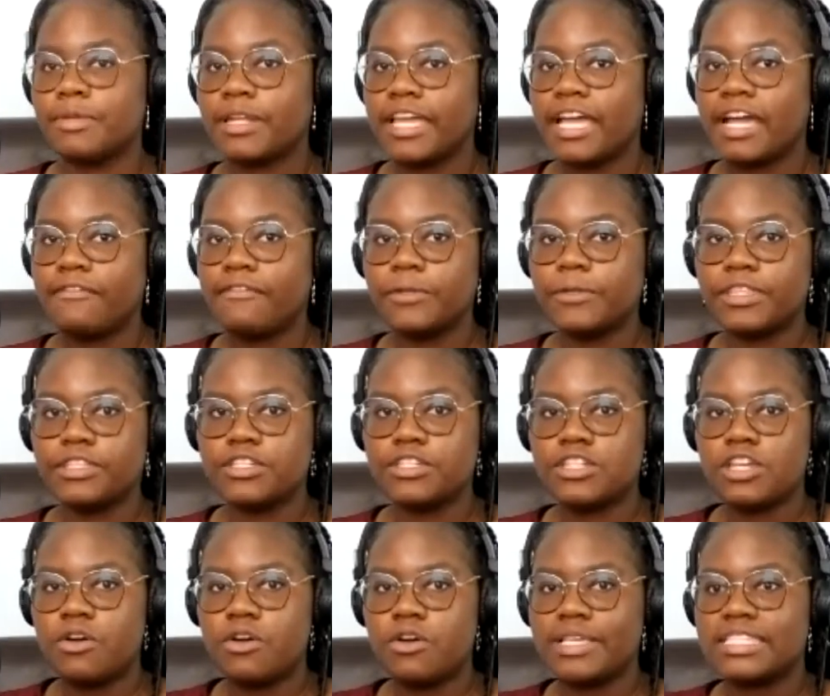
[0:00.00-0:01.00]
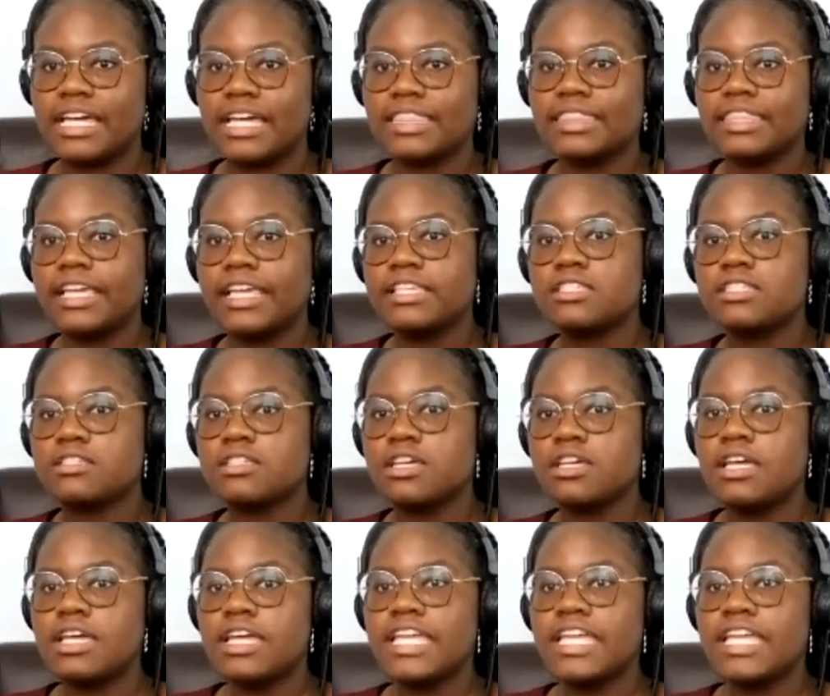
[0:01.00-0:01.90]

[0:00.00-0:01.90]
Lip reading: that I have with the show is that things,